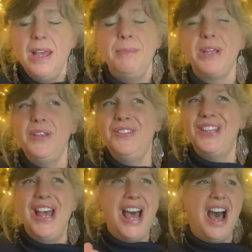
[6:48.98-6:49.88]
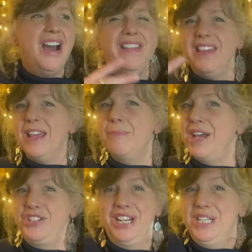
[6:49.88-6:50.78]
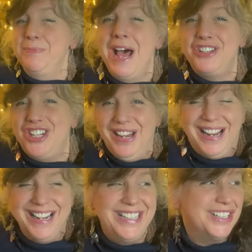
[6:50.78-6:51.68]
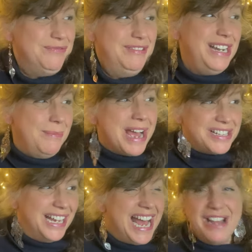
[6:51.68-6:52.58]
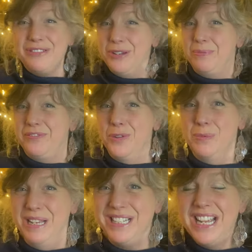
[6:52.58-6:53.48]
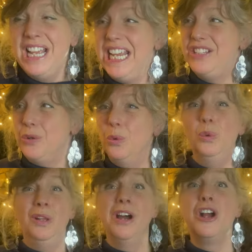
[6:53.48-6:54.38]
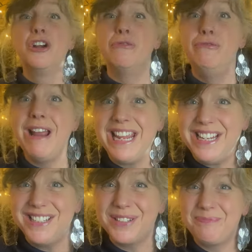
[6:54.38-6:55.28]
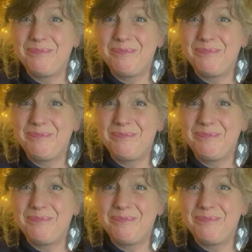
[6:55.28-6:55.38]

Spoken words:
because I think magic is magic and it doesn't really matter how you perform it. It's all great.